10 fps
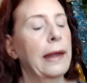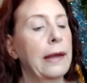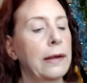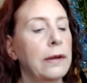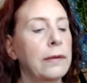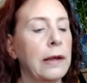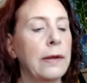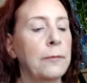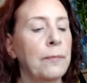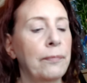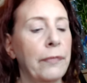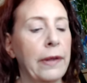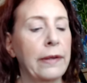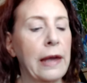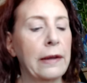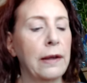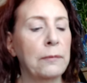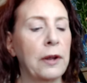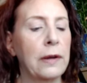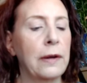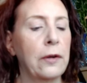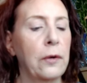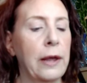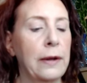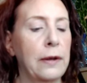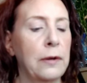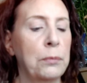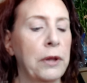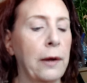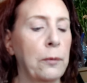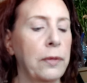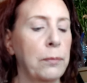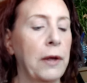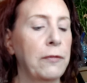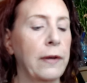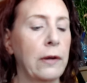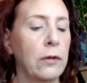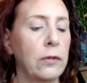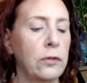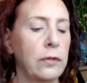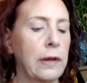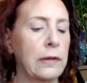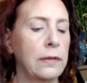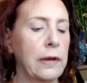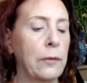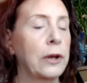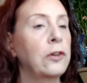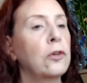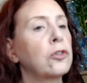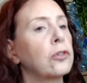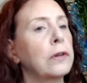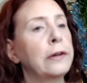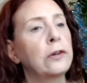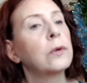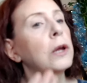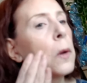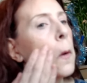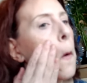And um, again, I'm going to go ahead and apply with my fingers. That's how I usually do it.